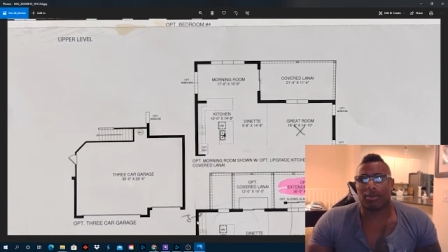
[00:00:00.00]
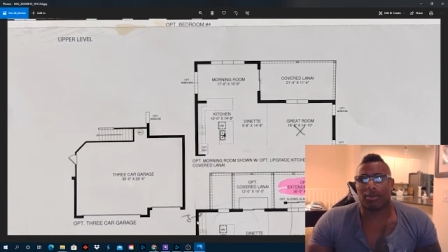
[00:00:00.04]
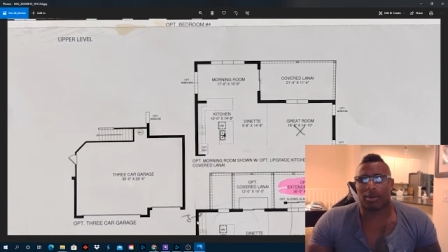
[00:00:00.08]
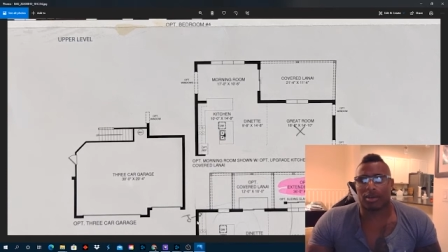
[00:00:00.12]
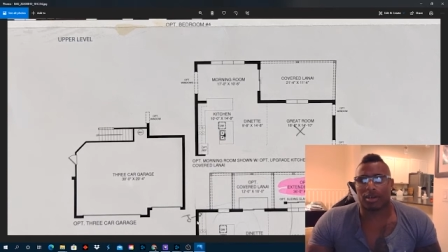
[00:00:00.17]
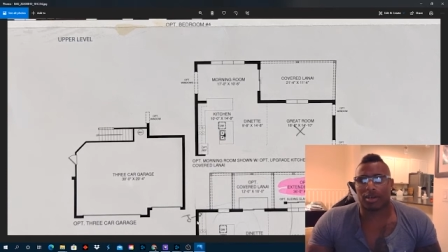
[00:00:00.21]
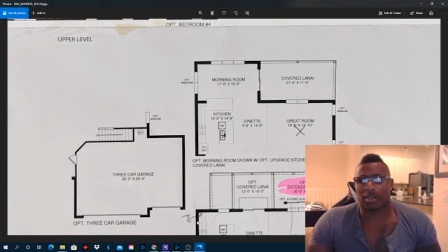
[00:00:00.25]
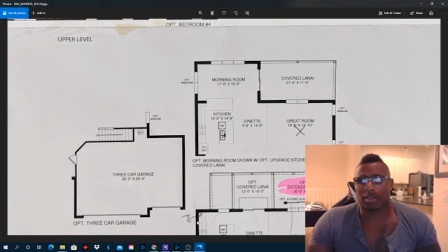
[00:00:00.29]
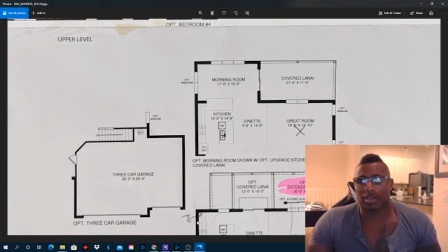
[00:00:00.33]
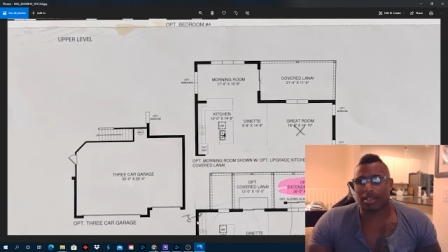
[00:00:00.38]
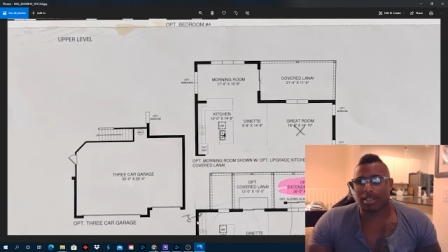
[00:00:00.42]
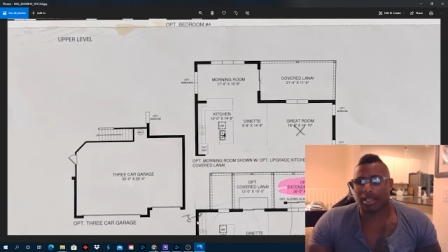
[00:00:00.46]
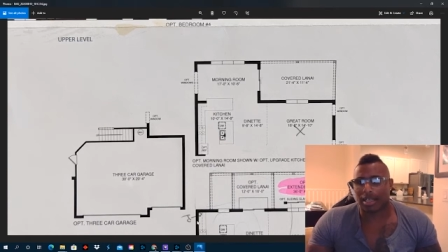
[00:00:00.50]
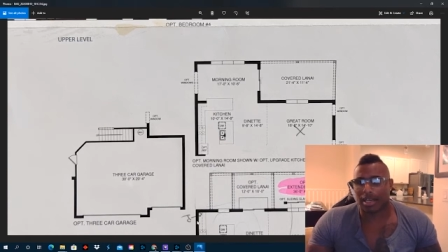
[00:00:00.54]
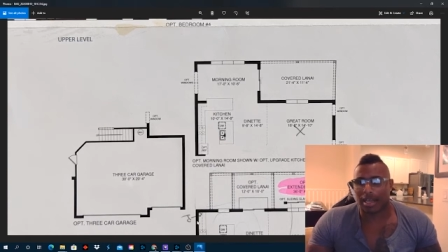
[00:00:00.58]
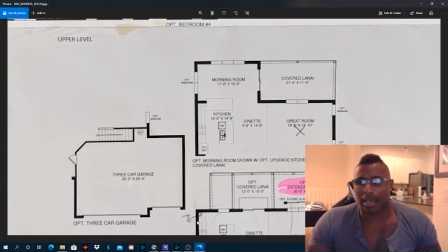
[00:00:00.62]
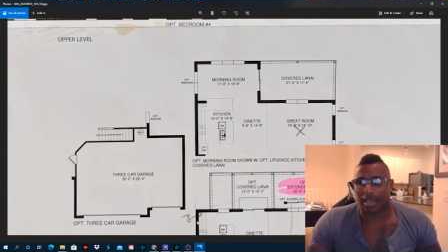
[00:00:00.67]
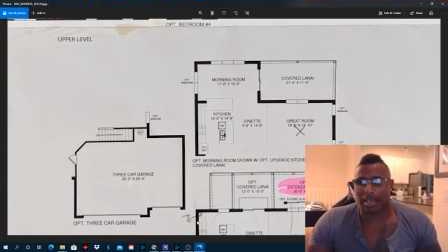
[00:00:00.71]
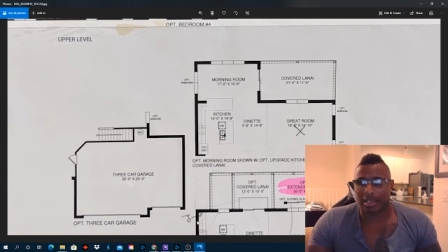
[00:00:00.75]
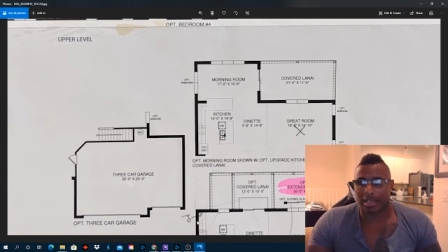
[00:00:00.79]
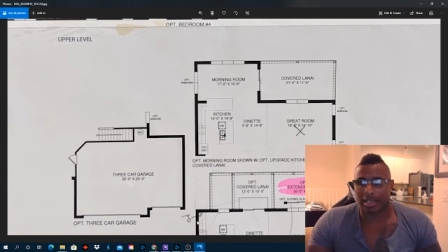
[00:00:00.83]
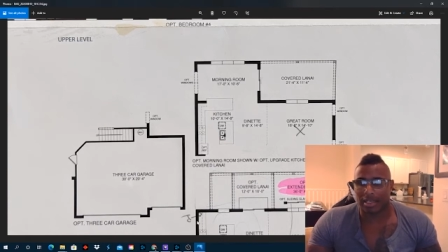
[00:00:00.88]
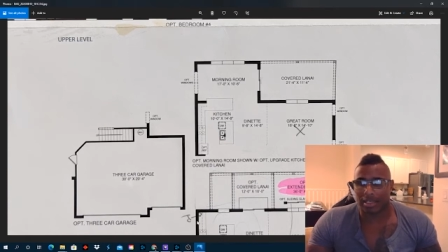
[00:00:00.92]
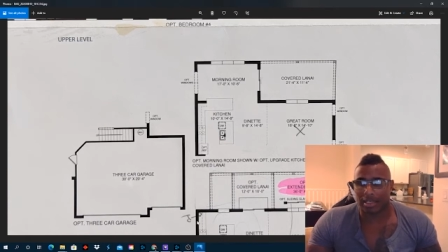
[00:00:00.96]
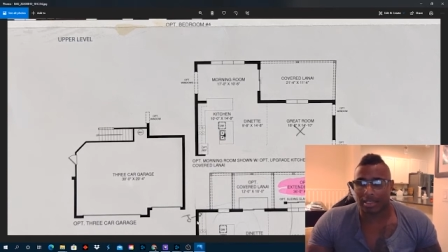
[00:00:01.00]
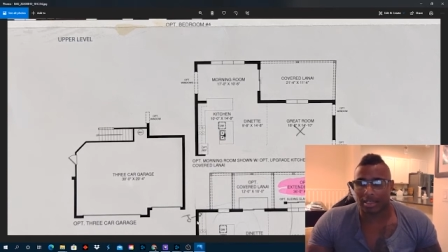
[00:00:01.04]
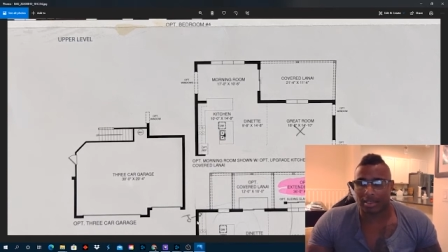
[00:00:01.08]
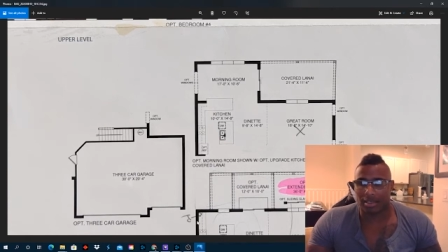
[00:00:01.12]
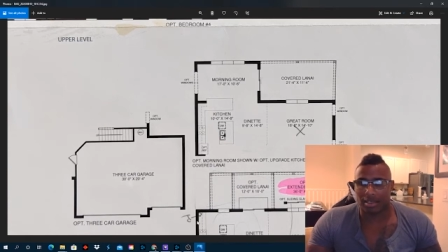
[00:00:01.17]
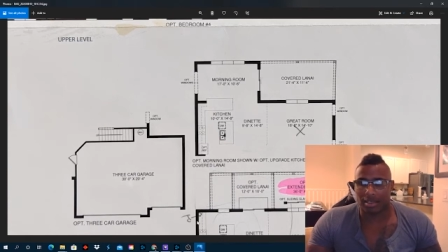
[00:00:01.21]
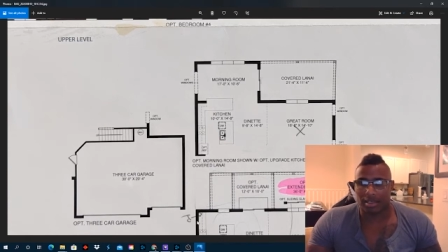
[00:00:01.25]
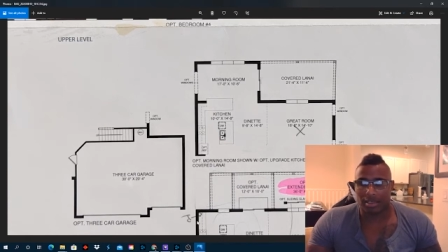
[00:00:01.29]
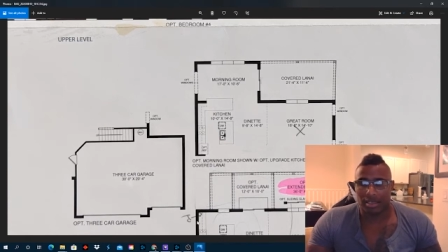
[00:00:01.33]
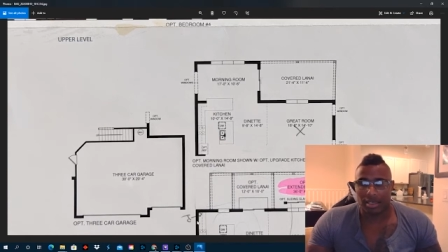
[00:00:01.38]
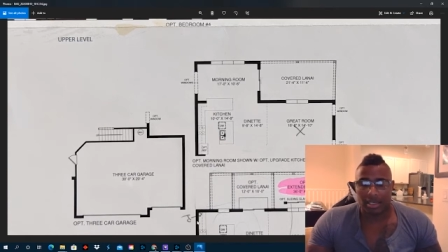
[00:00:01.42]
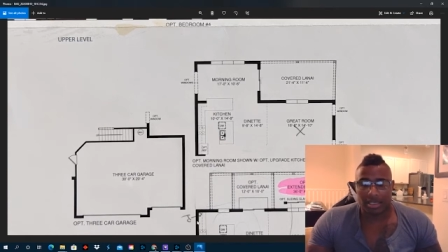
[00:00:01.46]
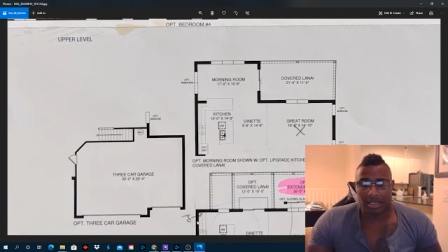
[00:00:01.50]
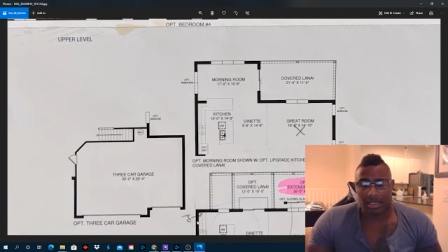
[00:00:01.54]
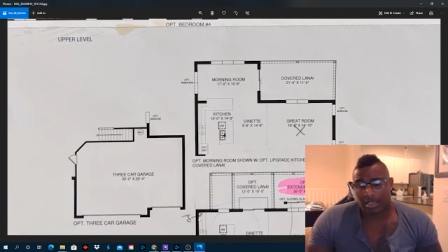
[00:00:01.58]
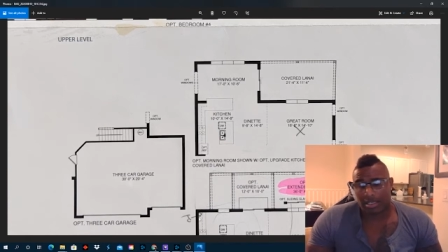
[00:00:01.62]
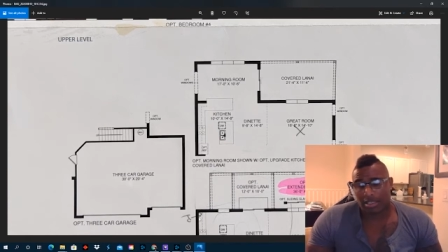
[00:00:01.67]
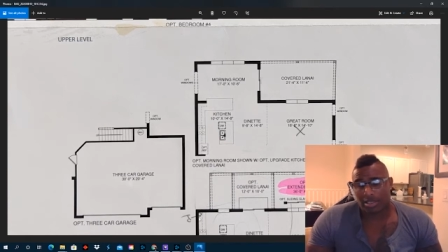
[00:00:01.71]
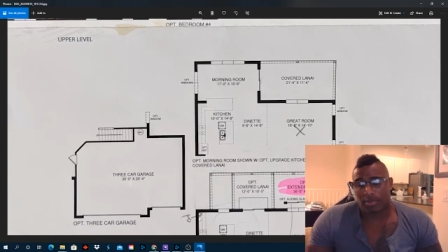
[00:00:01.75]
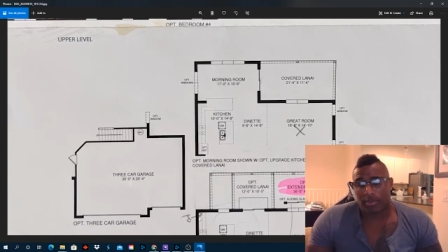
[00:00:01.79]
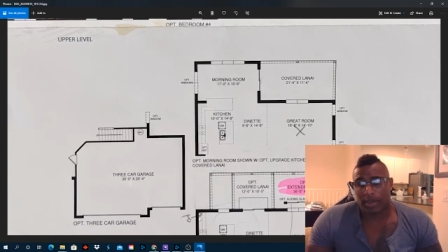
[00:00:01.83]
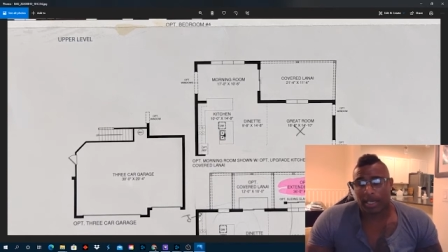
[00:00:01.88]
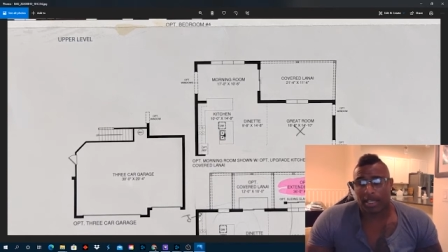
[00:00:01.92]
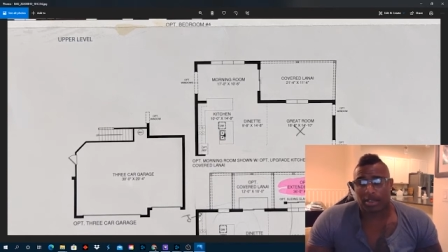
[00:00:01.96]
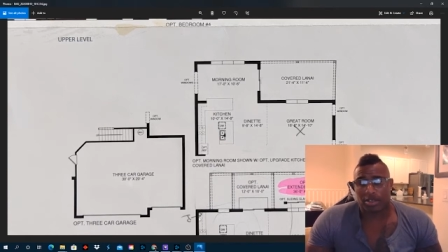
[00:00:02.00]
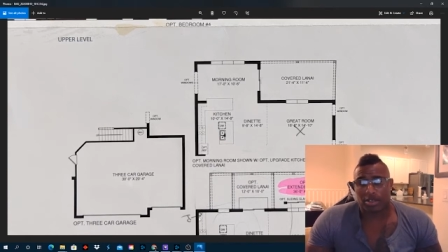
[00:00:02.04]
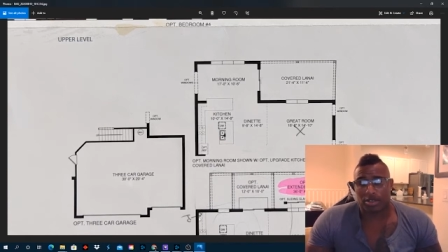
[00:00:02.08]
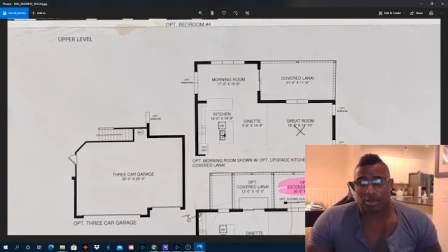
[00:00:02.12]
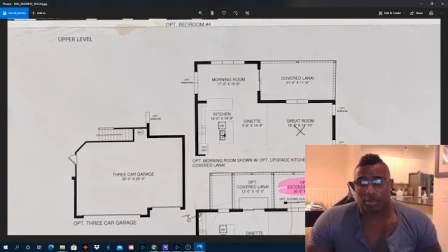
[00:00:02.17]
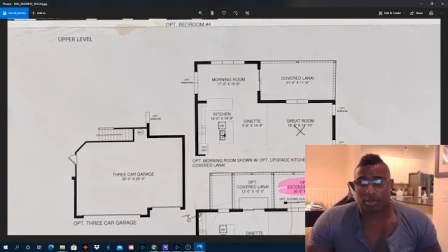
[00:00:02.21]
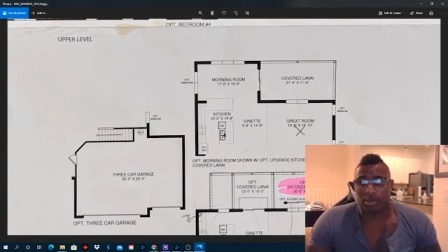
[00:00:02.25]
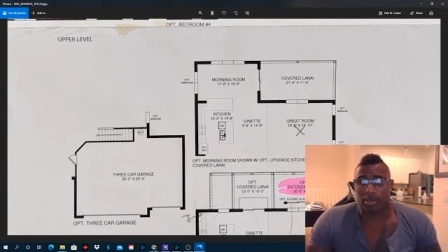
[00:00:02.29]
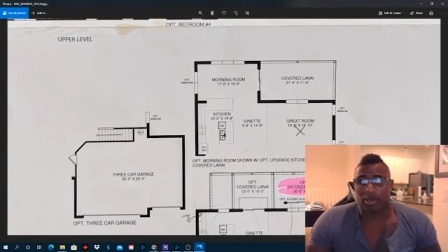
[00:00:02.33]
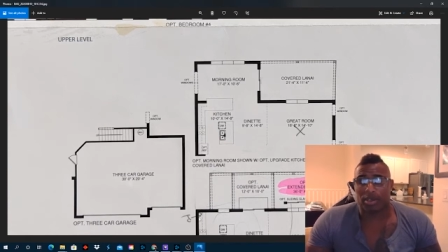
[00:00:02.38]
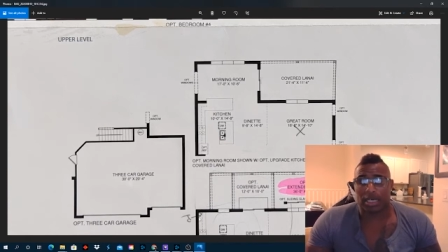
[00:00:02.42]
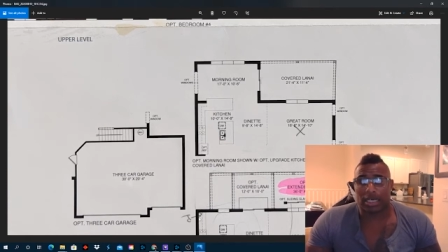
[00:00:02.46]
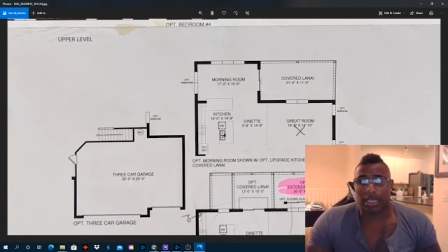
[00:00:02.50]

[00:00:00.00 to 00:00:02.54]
worth that I can that's manageable.